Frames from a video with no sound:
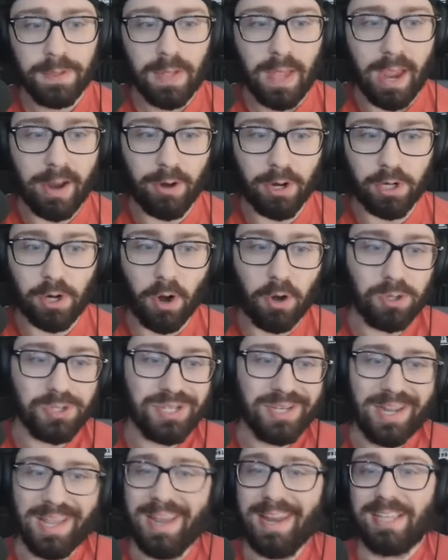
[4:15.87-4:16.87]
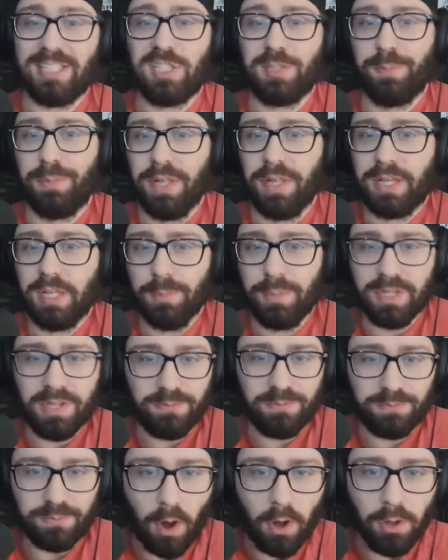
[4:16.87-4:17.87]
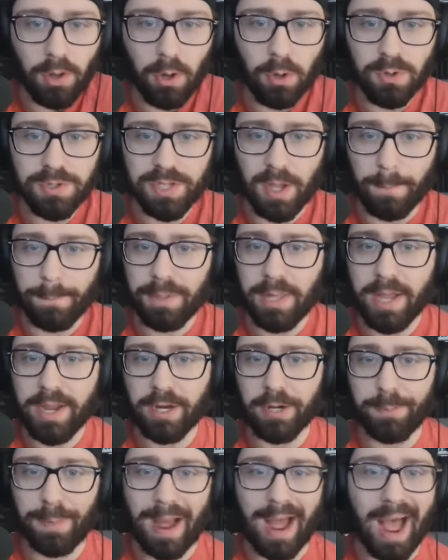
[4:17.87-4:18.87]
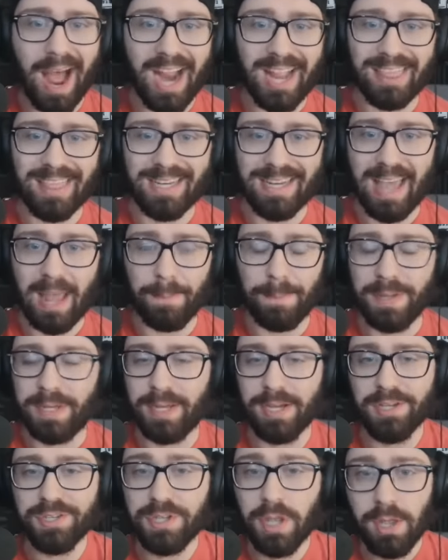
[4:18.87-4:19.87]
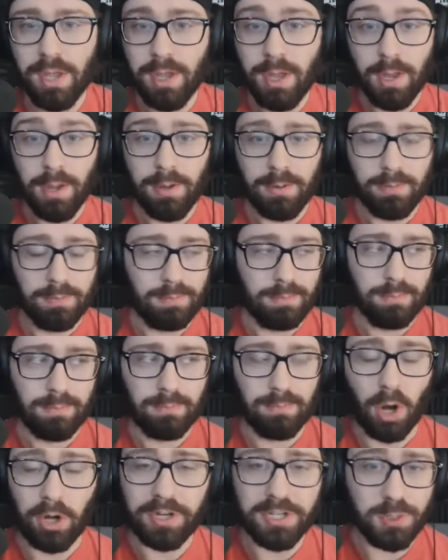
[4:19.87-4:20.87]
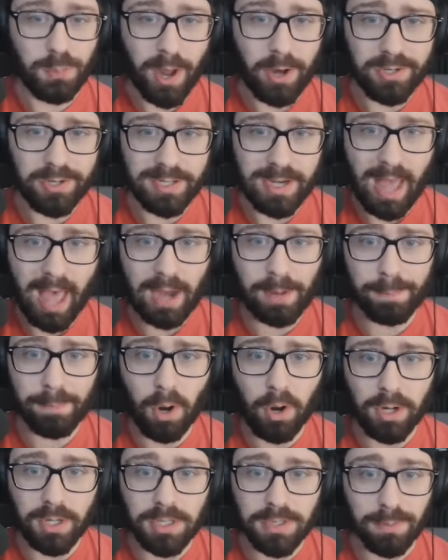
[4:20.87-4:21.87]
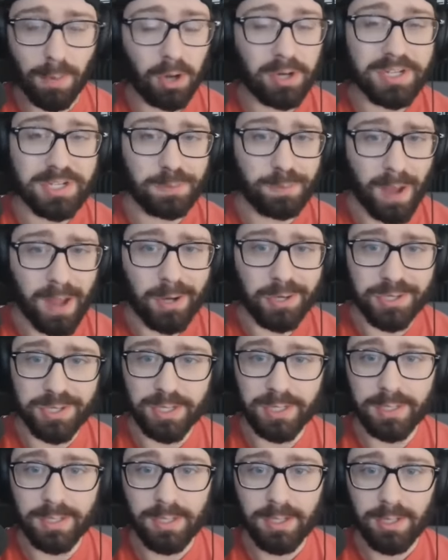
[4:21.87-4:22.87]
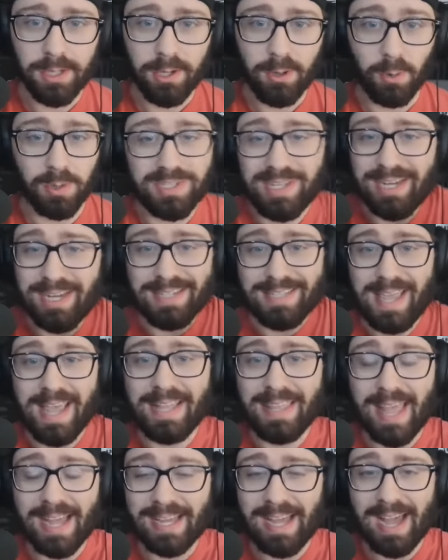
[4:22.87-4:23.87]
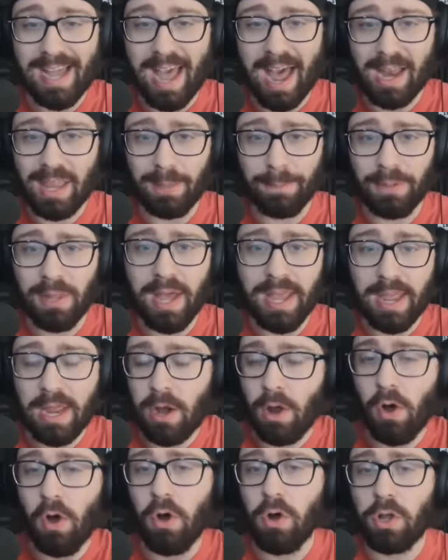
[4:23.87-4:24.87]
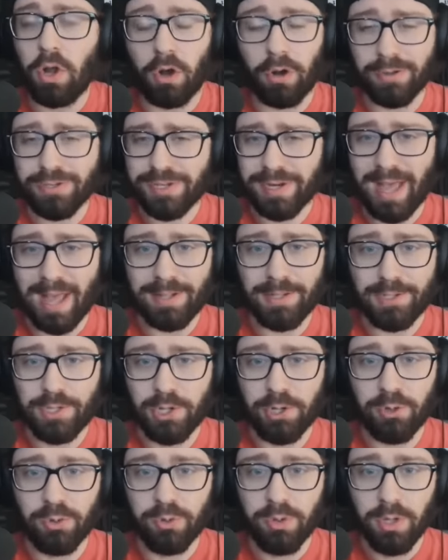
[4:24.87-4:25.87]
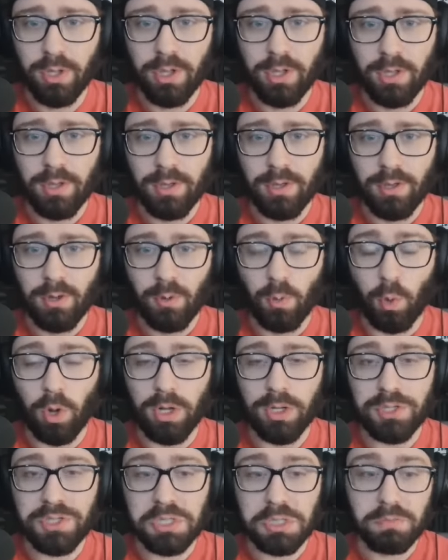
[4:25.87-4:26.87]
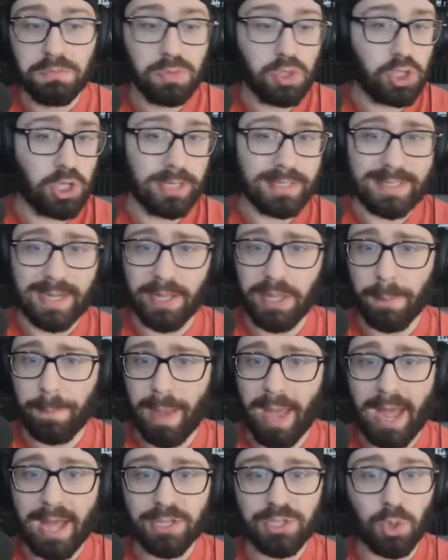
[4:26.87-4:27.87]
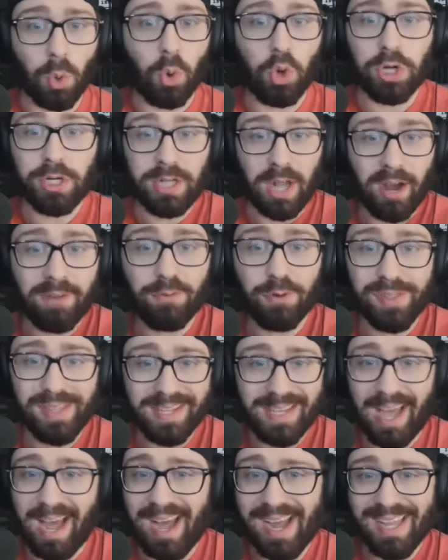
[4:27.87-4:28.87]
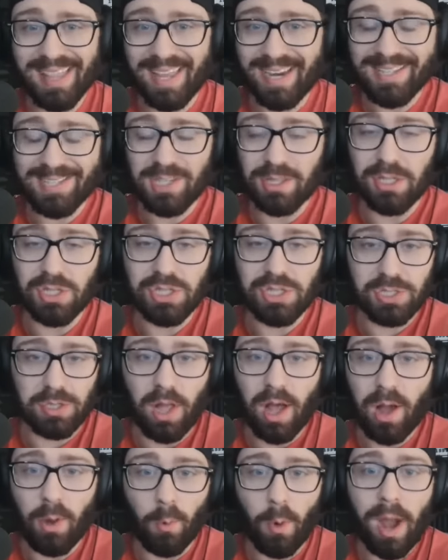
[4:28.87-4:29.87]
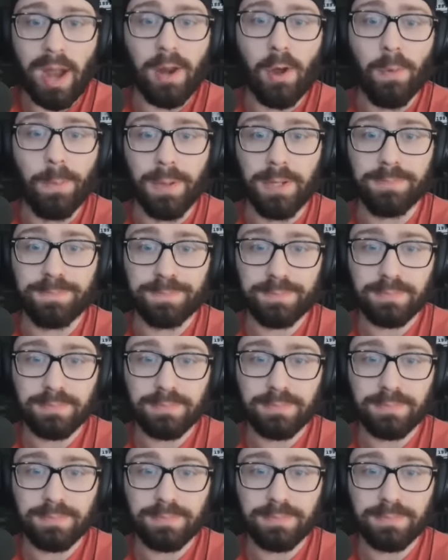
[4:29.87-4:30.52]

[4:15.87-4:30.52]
Erik Karlsson inexplicably follows a player behind the net because Marcus Pettersson had him marked. Marcus Pettersson was going to take that guy out of the play, and all Karlsson had to do was shut down the pass or cover the guy that is in the slot wide open.